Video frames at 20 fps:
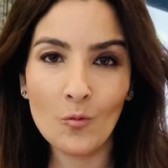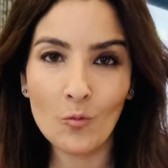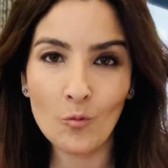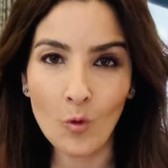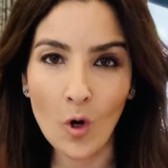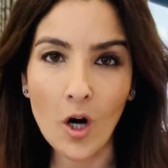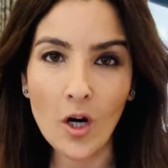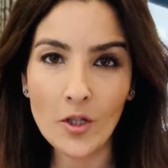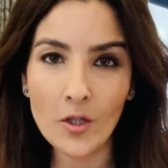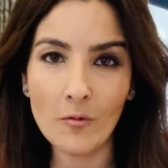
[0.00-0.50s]

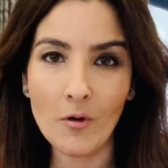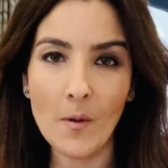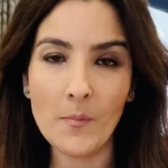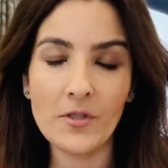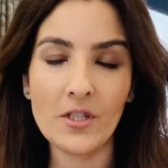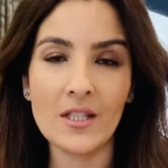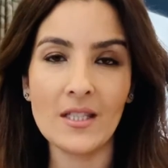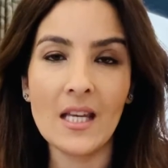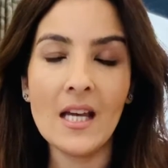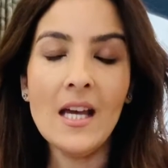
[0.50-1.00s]
What are your
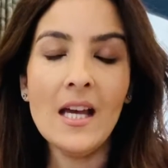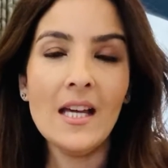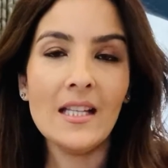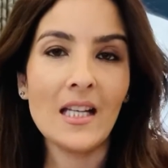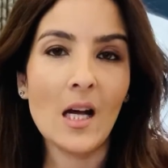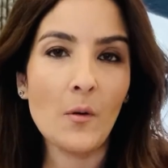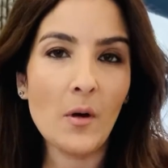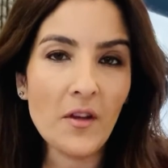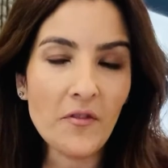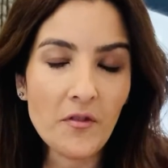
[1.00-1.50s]
options?
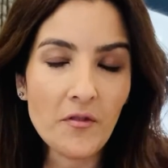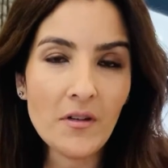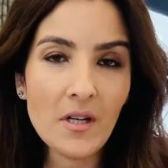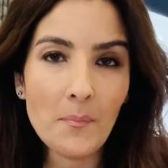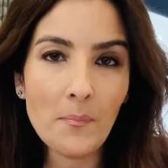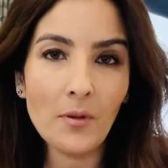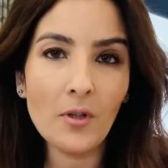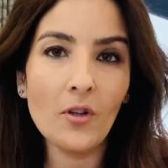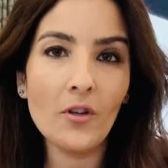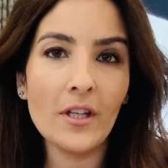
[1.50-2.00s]
Now, if you're an
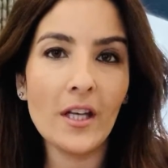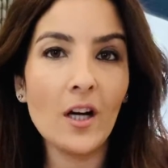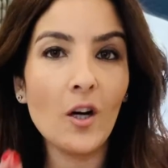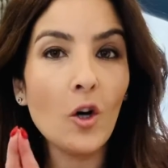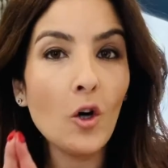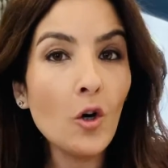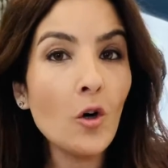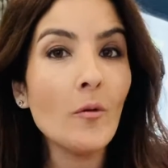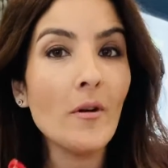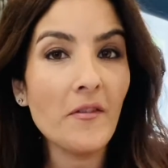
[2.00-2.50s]
employer
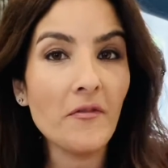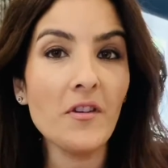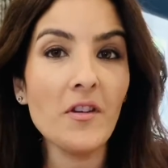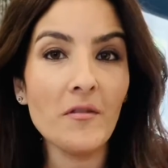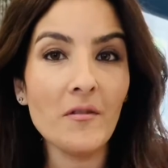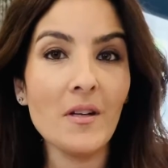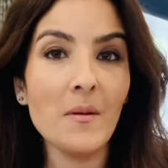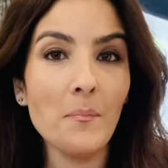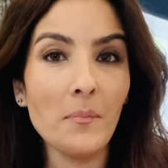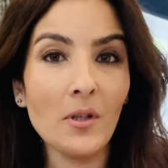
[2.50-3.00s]
or if
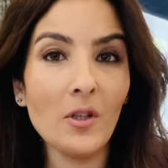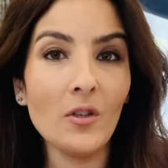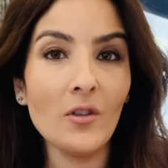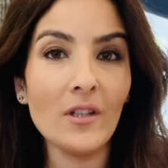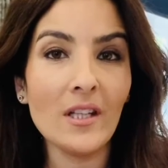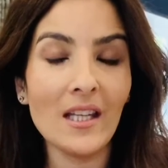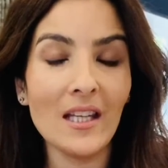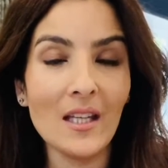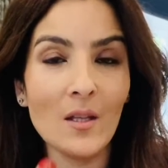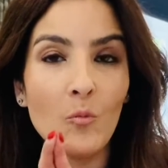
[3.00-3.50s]
you're an
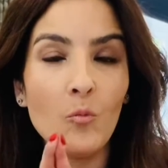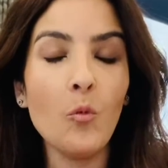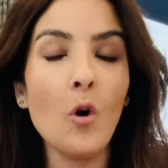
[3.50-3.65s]
employee,